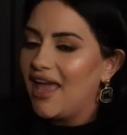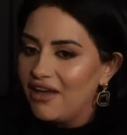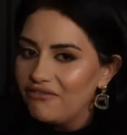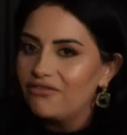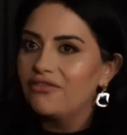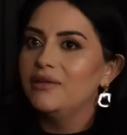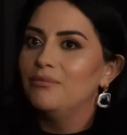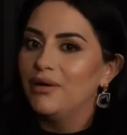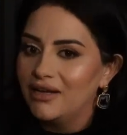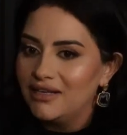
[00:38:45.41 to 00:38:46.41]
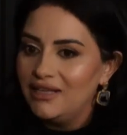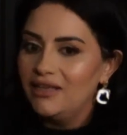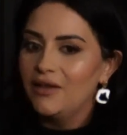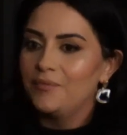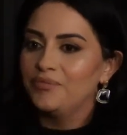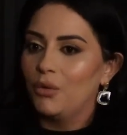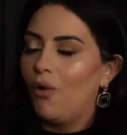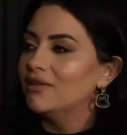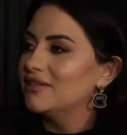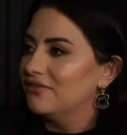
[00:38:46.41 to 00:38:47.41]
Everybody
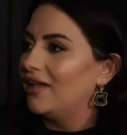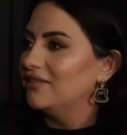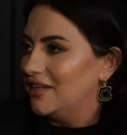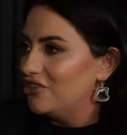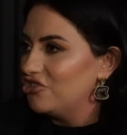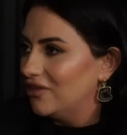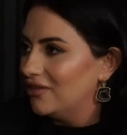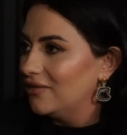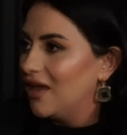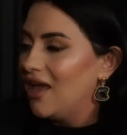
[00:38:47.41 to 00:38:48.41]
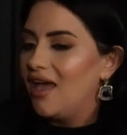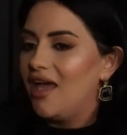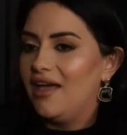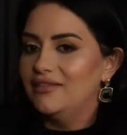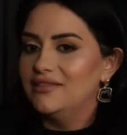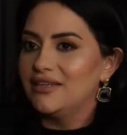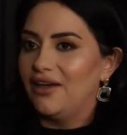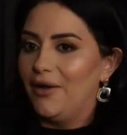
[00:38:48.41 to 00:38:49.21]
wants a validation, and